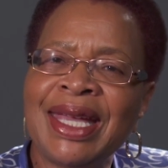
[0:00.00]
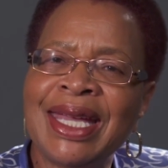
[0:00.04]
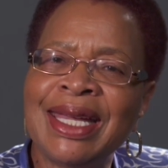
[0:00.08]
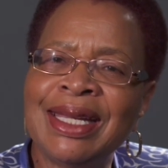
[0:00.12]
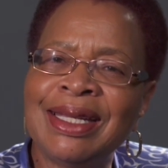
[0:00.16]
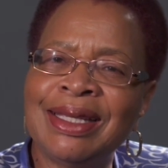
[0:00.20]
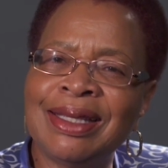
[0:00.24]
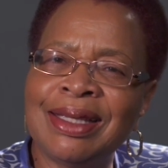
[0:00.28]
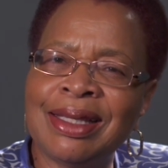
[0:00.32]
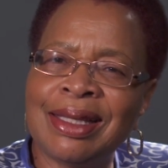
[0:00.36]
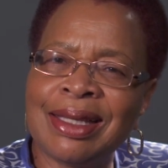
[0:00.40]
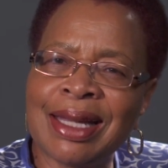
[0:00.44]

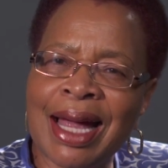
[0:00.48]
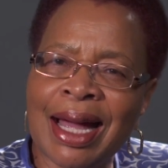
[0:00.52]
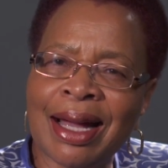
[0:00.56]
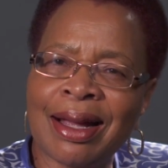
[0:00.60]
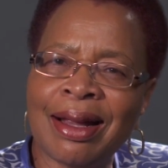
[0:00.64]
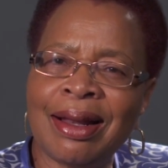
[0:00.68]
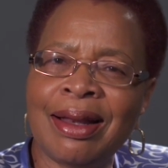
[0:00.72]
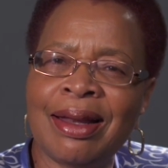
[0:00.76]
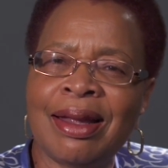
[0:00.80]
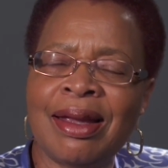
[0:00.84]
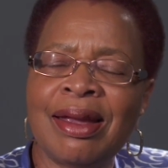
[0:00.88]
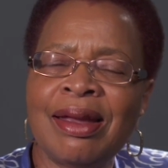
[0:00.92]

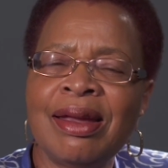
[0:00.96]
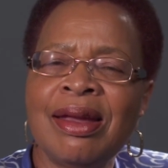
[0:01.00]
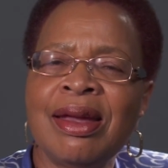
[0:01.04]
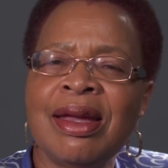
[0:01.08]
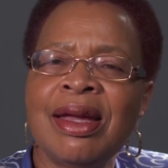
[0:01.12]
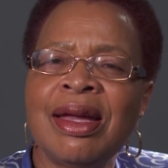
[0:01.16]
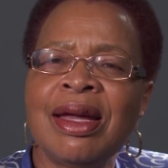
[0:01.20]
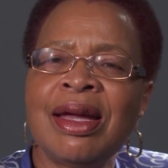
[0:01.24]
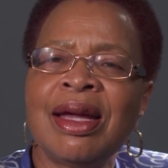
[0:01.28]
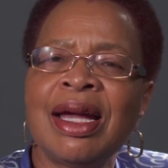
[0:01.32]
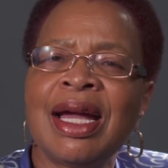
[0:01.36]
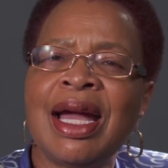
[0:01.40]
exactly
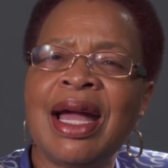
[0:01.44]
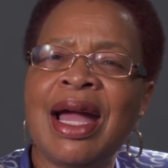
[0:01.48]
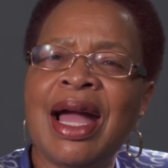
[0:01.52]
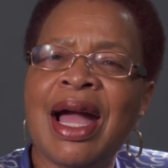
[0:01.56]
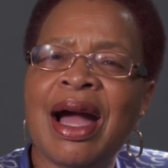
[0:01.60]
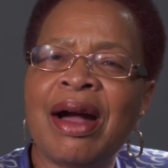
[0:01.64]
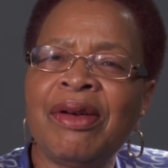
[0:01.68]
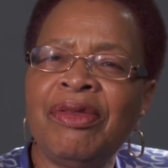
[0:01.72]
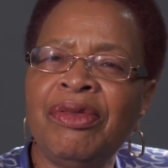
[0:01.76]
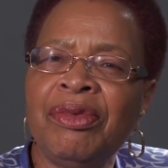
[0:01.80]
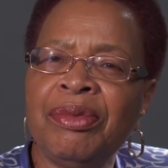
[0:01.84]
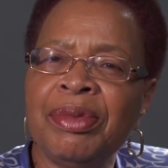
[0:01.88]

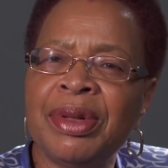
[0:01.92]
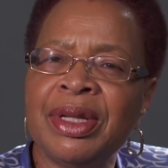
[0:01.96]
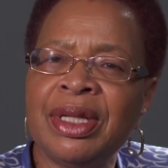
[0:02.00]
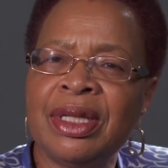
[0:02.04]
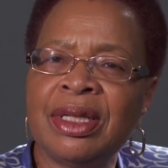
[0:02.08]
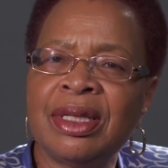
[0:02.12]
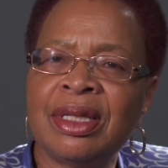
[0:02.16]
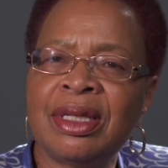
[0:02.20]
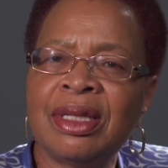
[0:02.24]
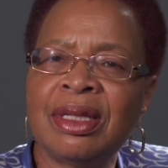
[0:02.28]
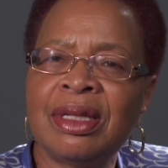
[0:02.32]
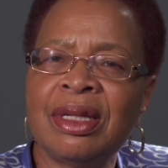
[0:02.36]

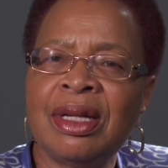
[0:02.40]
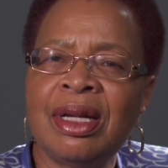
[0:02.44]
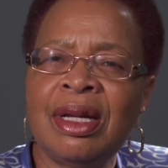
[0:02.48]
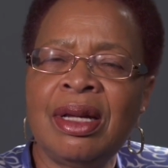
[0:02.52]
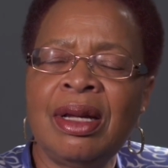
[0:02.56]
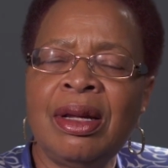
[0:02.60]
government,